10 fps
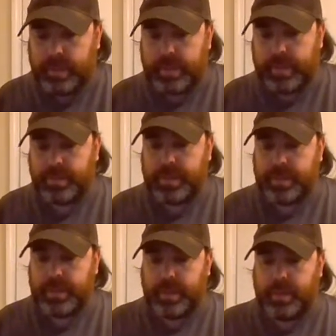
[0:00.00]
I just have to
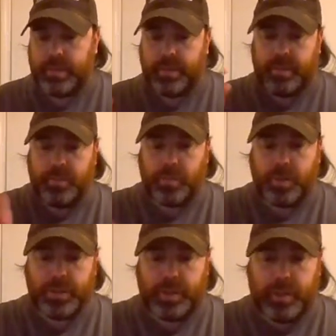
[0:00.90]
decide on the
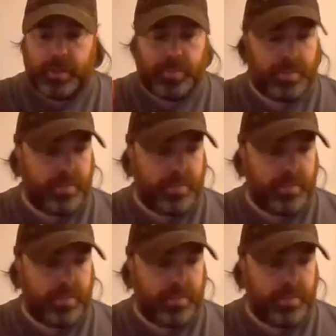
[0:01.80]
workshop